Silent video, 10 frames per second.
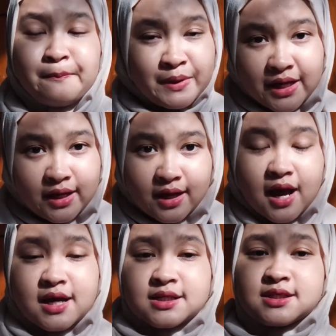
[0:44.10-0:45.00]
me
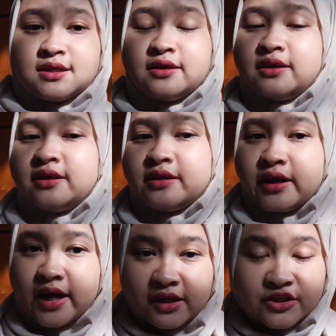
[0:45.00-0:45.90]
as
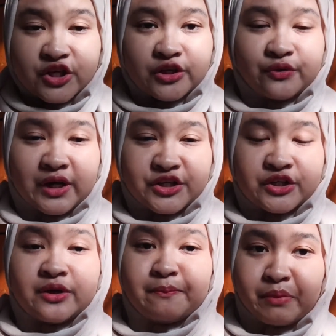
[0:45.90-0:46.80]
an English
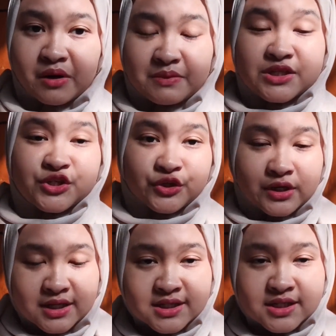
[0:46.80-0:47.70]
education department
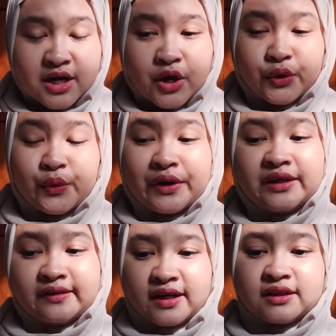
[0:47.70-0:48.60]
students,
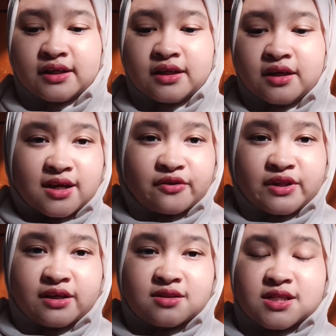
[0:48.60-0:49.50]
knowing that this
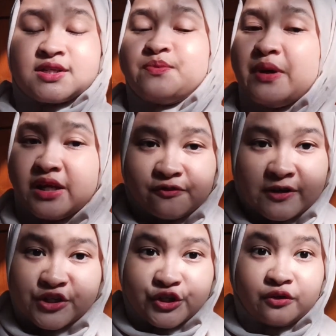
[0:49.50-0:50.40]
articles is
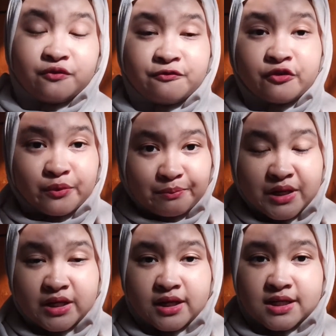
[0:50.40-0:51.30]
beneficial for
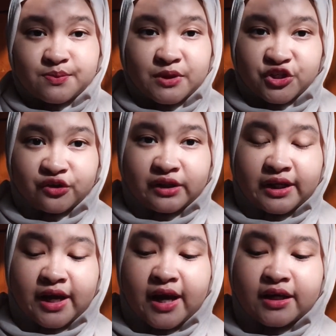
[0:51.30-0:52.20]
me
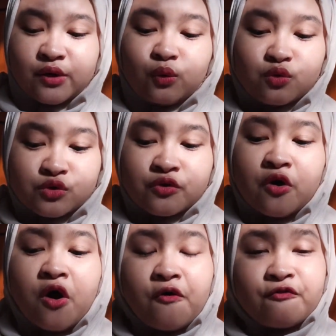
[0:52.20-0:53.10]
especially, and also
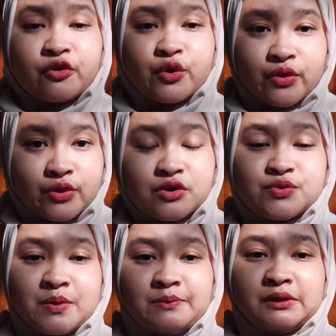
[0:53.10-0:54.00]
for
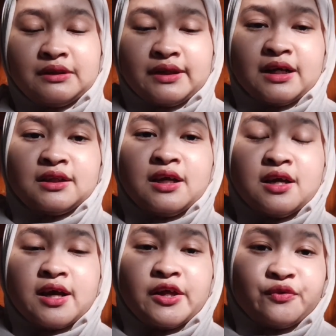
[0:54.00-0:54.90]
those people that
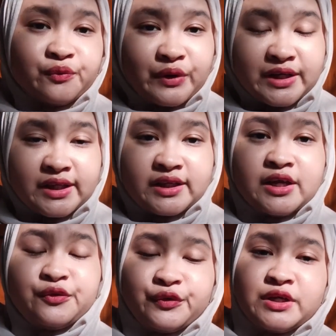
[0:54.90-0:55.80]
integrated
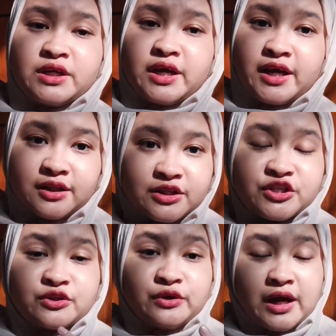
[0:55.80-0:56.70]
into the
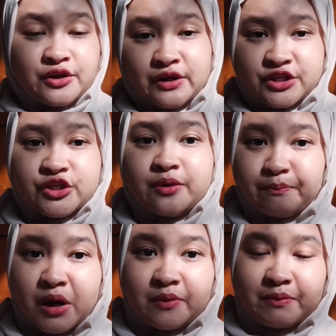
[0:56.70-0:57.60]
English education
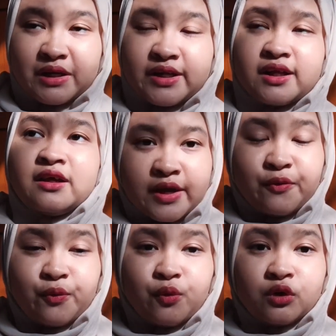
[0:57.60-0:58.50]
department, that they
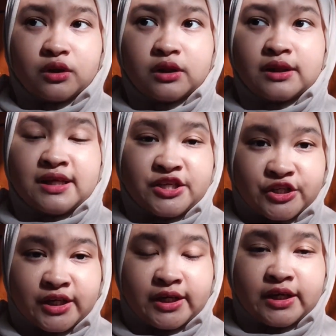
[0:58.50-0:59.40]
would
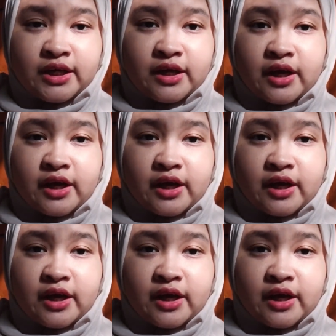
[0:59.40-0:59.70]
teaching